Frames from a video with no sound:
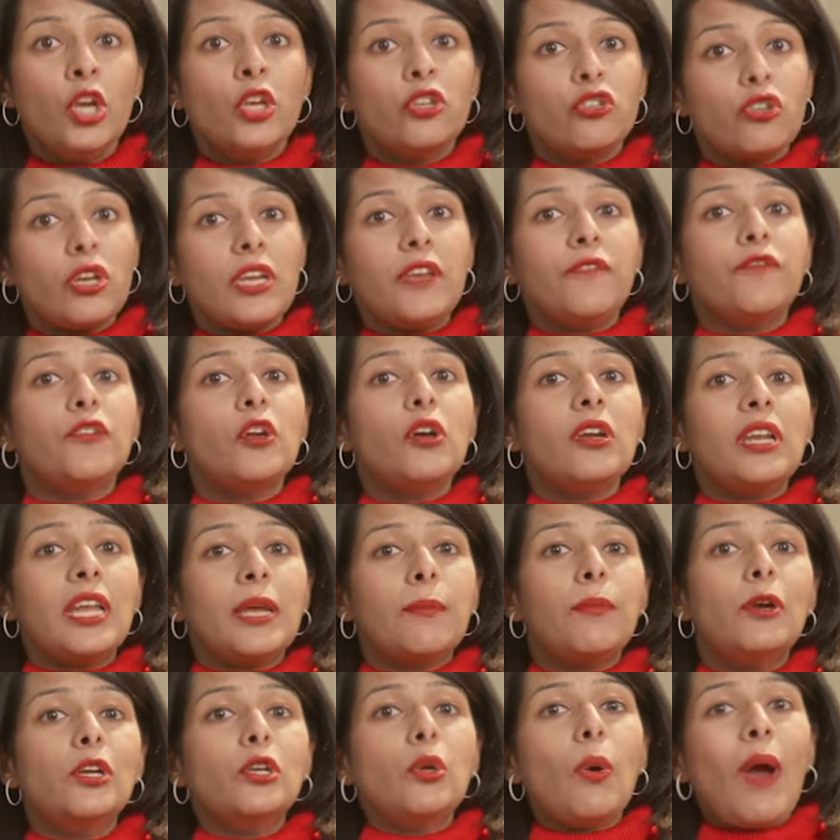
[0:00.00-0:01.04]
So if you're
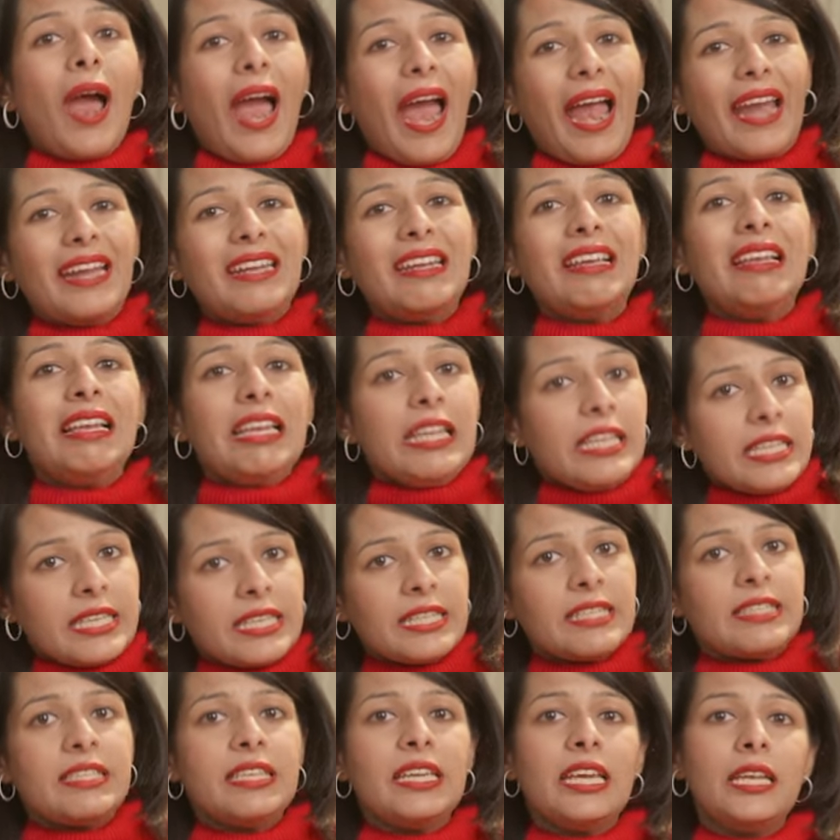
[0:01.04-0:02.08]
able to handle
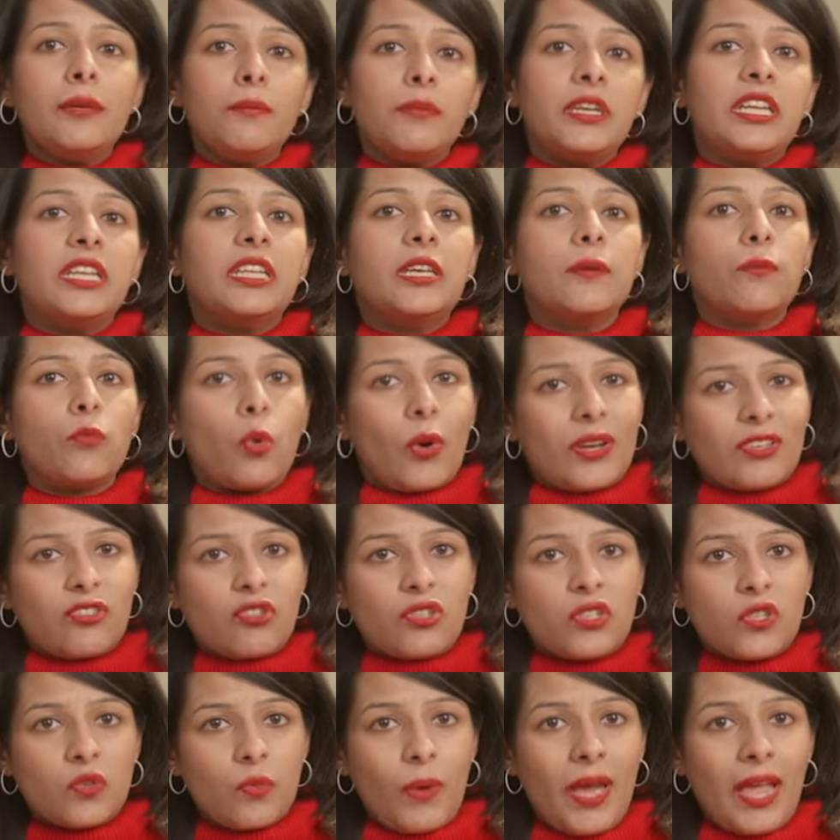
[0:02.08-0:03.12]
easy and medium
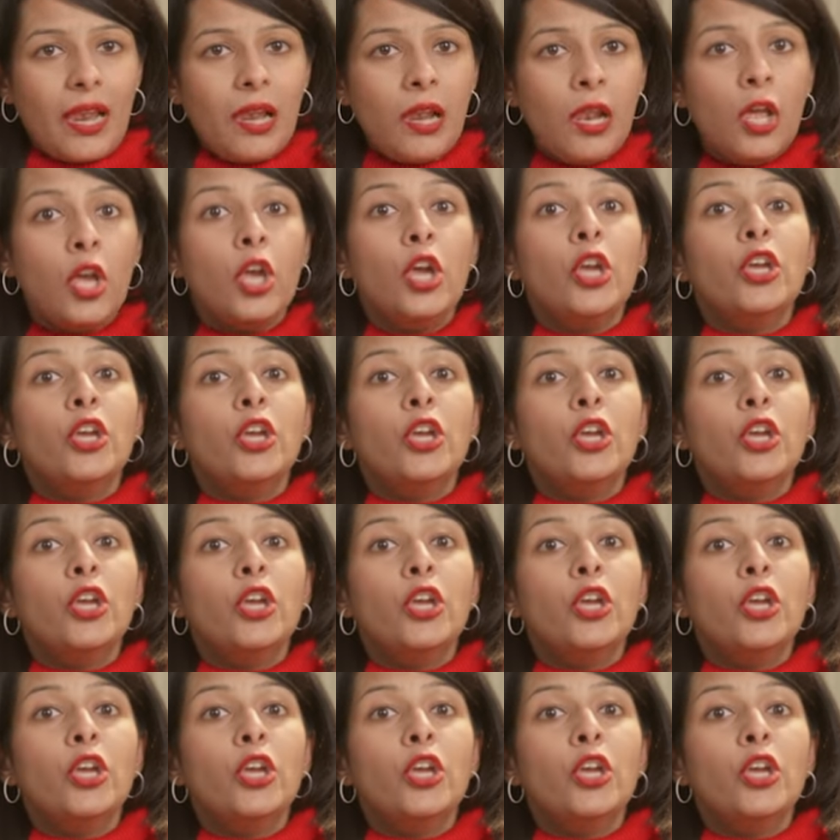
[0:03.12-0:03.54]
questions well,